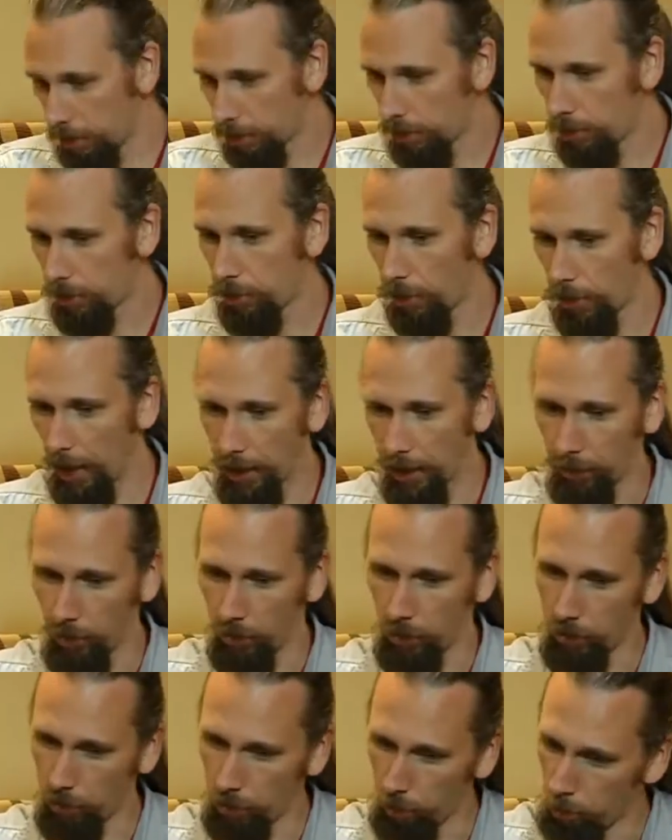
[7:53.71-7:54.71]
So
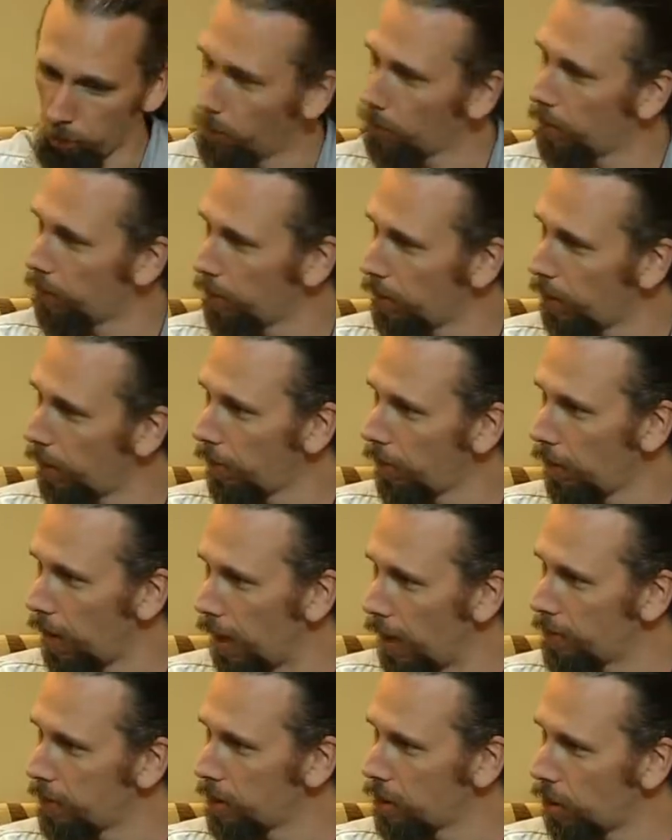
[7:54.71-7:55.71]
that's one of the other
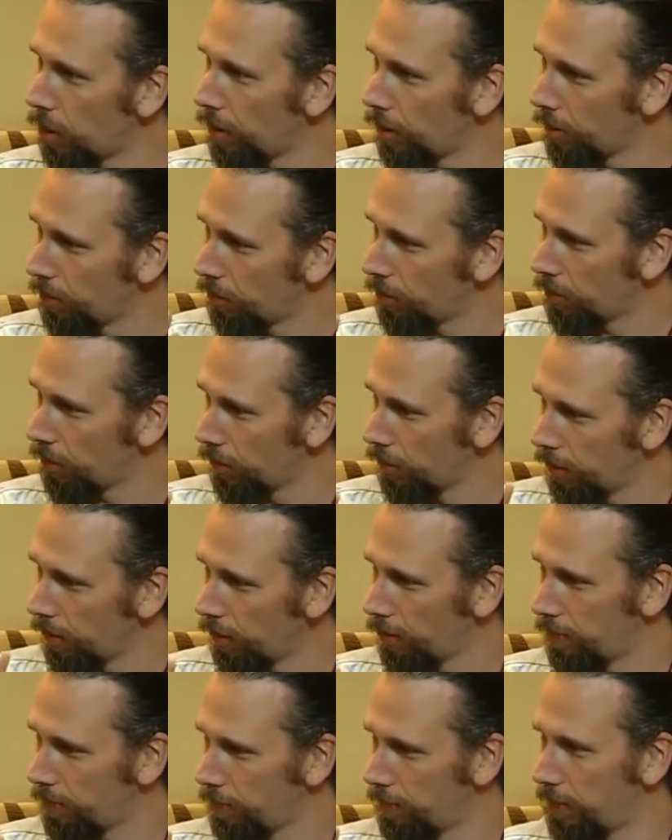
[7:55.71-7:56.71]
avatars
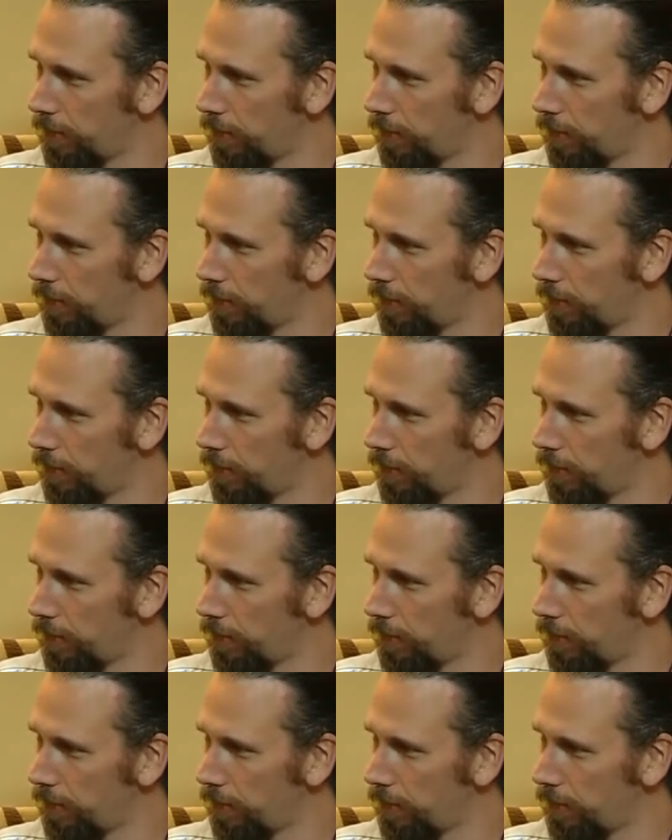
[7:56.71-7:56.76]
of,